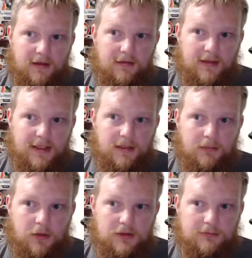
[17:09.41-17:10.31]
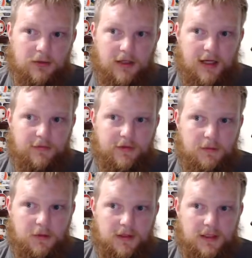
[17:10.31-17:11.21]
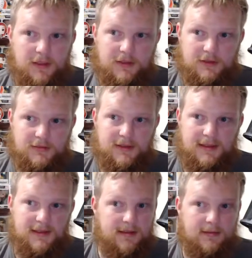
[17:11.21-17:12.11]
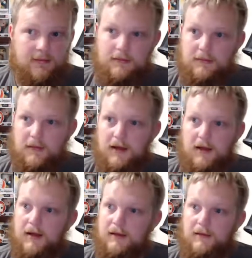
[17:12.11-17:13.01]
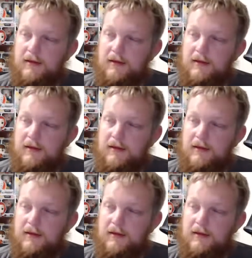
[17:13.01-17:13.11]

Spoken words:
like the most profitable industry, I